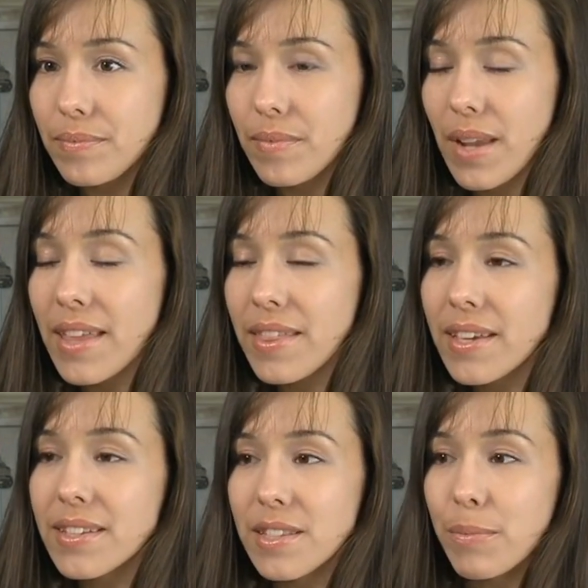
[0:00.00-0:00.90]
I think
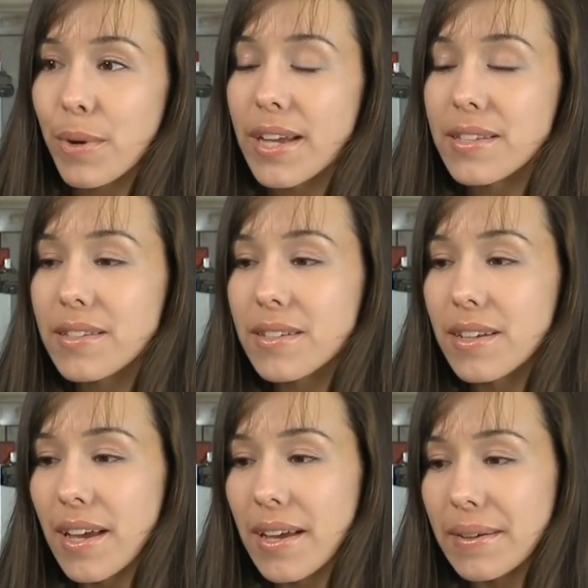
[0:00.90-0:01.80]
it's suppressed
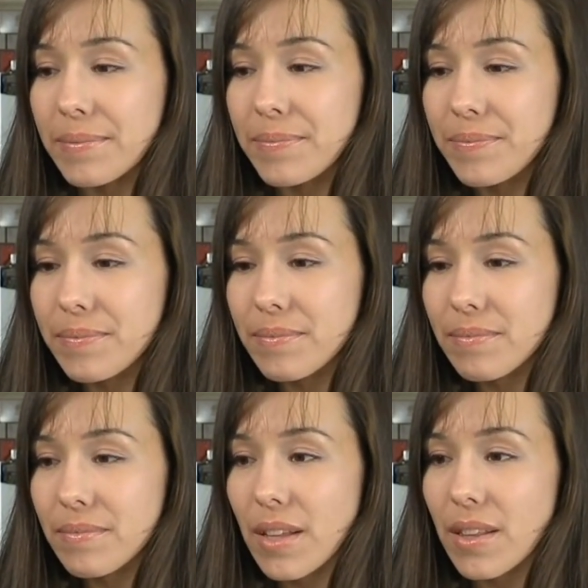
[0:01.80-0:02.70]

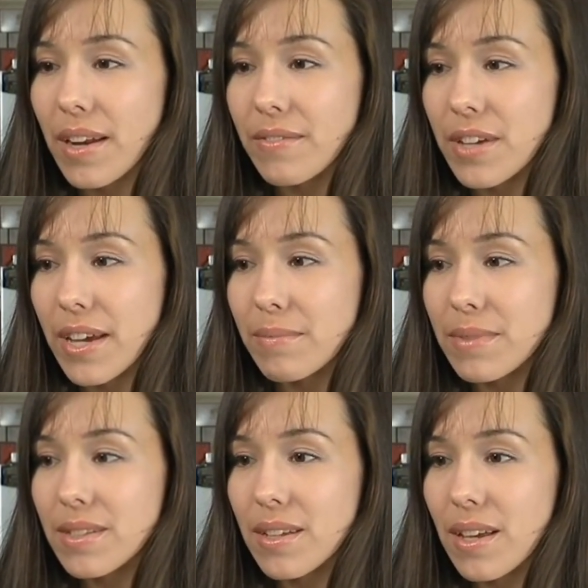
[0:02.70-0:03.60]
a lot of
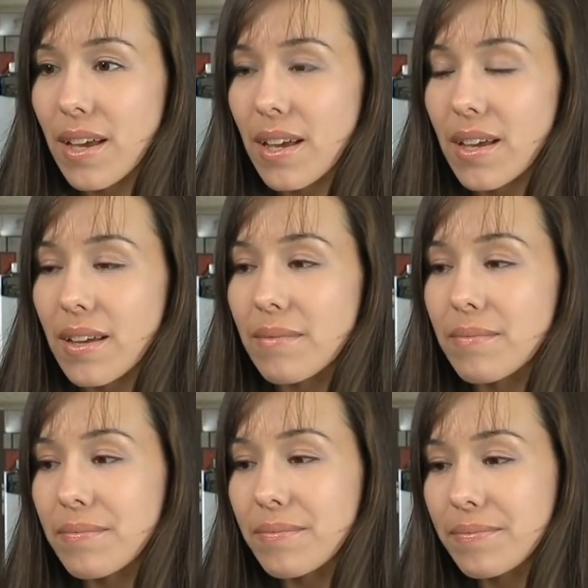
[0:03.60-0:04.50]
times.
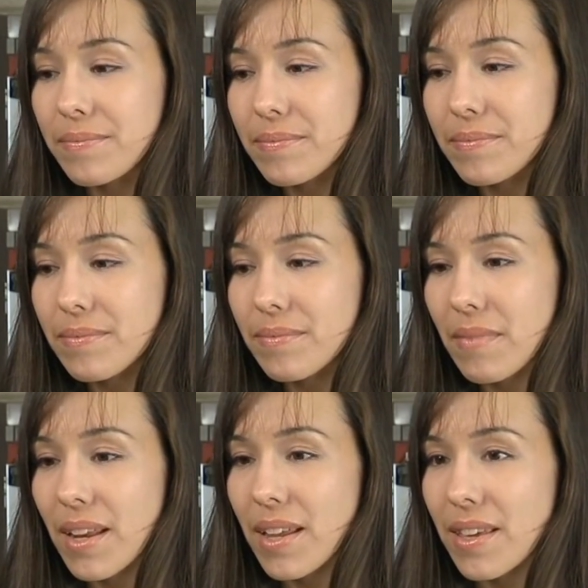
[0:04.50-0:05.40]

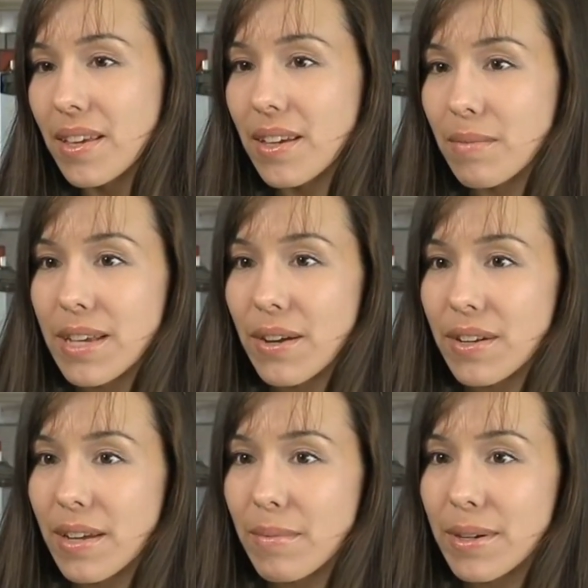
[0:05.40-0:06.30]
And I think it comes out in
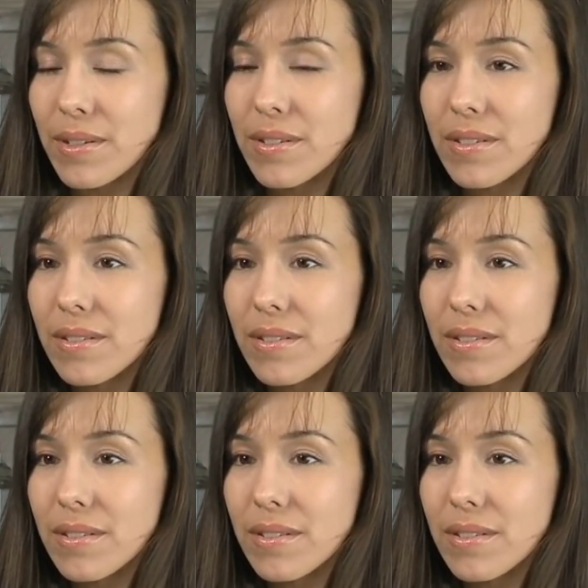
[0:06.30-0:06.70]
nightmares.